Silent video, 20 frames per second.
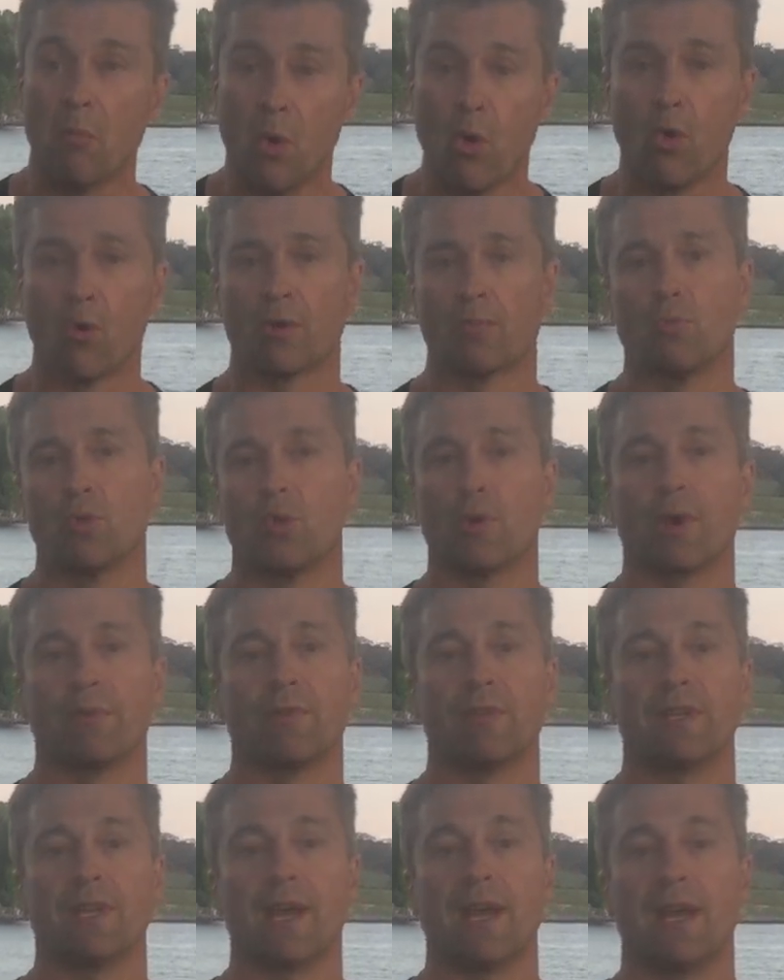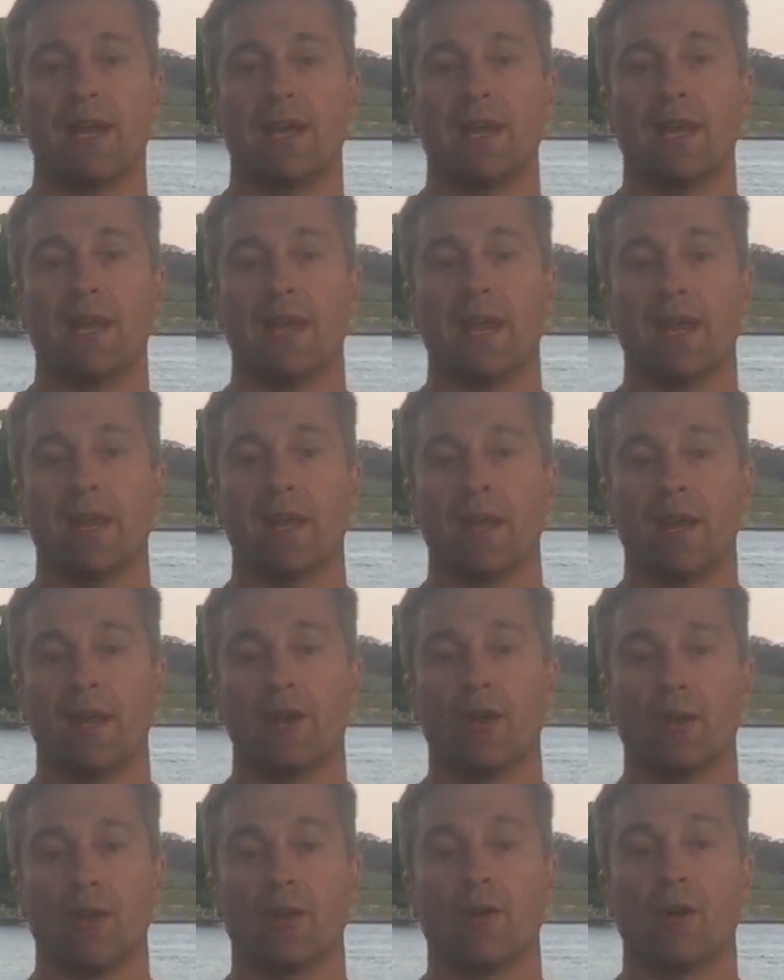more and more every day,
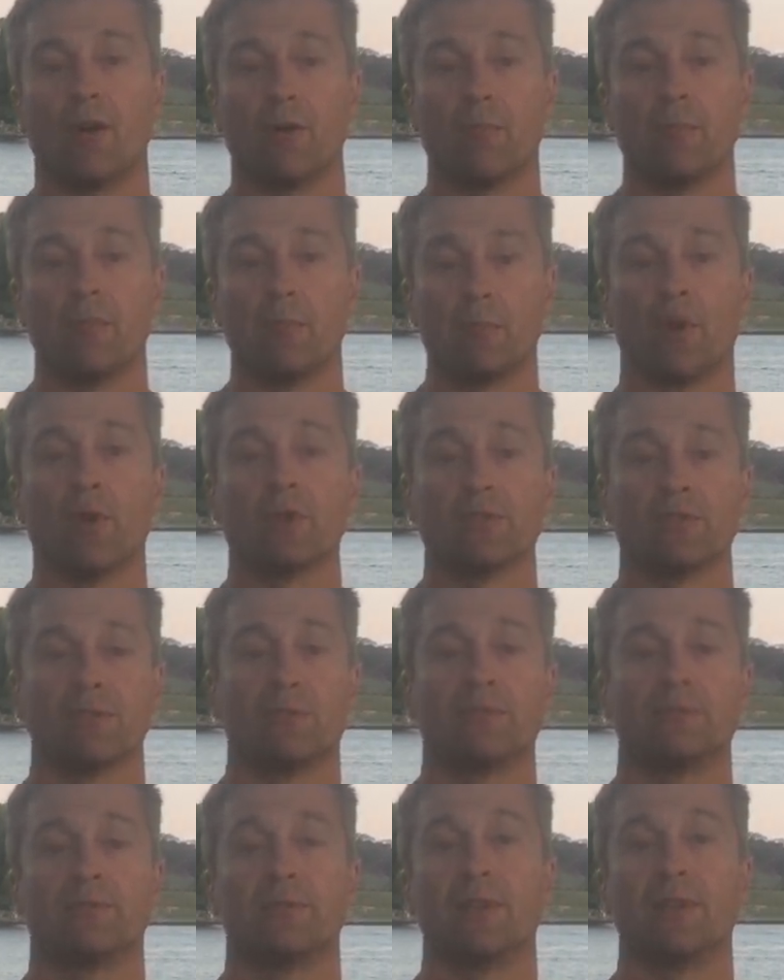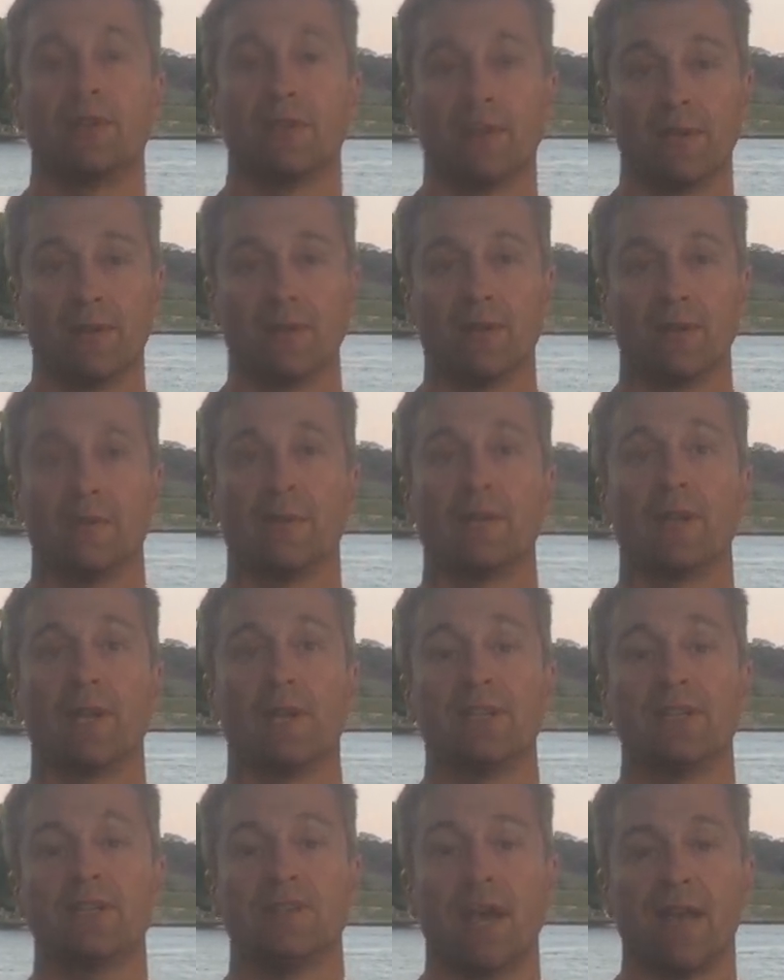and I'm the person that
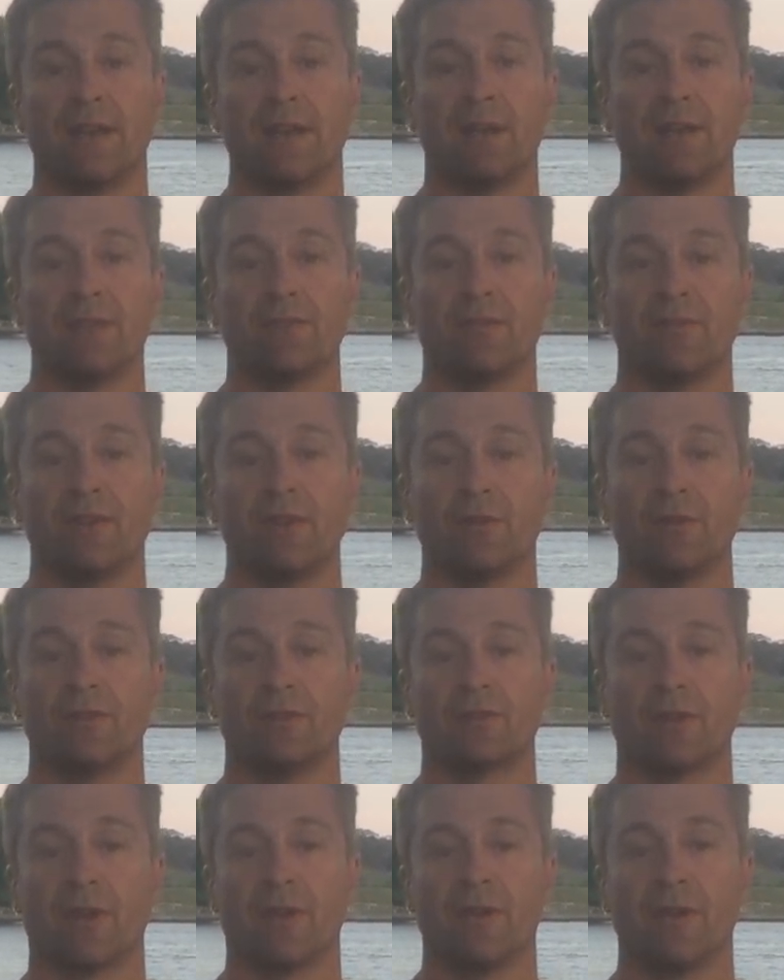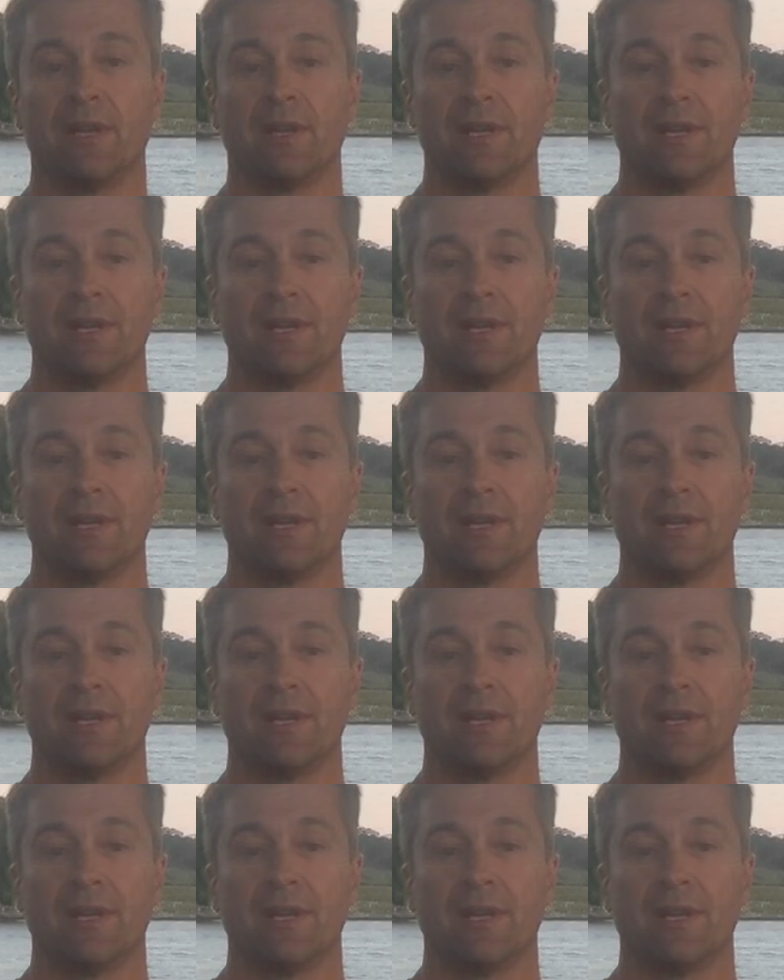leads that in the field. So